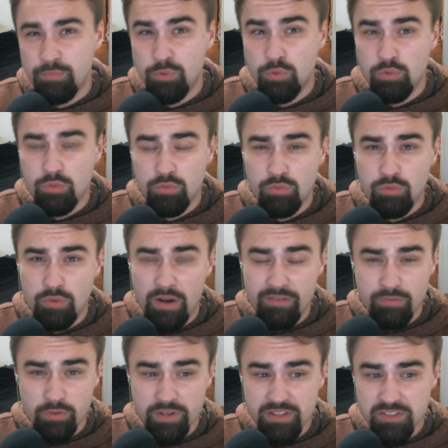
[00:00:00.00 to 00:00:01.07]

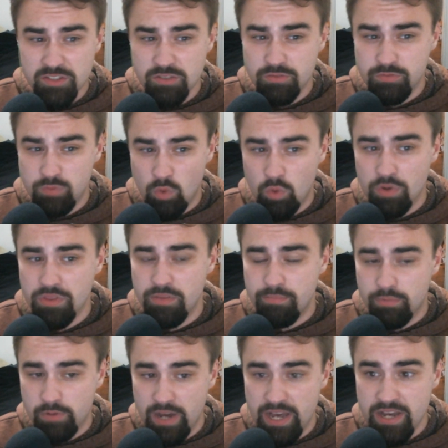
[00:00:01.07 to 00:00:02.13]
preference for the
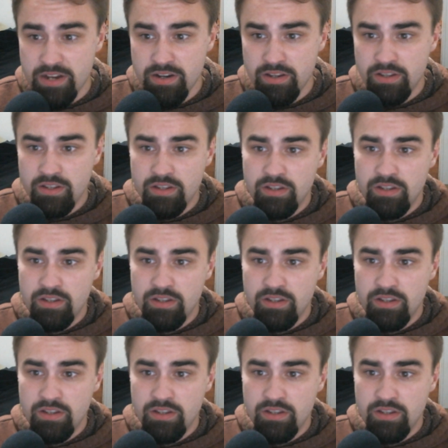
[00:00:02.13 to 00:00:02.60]
brain.